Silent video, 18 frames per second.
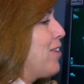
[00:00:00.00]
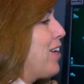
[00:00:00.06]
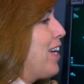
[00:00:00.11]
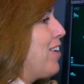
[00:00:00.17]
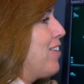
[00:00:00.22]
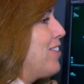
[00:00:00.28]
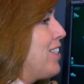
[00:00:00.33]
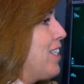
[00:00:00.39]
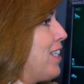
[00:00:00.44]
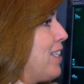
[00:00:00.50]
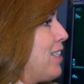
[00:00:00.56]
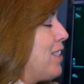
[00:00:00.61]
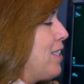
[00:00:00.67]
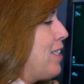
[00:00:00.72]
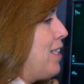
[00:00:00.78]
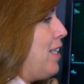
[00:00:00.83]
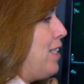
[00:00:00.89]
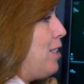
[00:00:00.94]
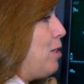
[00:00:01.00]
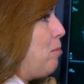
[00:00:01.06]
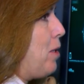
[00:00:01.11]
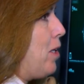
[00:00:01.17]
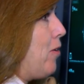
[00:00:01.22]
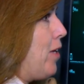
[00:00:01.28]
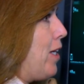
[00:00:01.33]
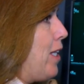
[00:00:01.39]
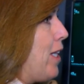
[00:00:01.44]
So what I recommend and what our
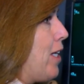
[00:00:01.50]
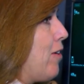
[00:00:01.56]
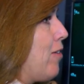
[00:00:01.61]
practice